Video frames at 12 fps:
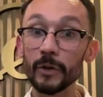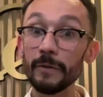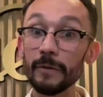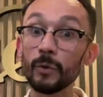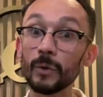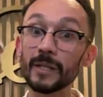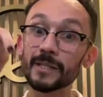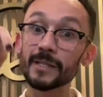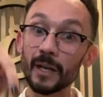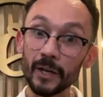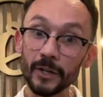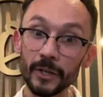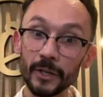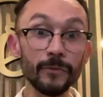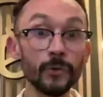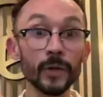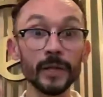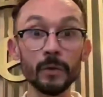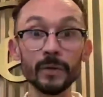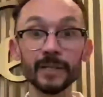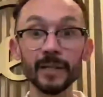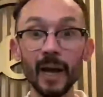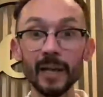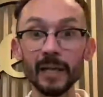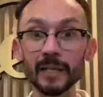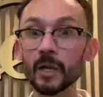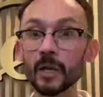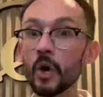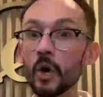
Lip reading: if you're starting, if you're a new stylist,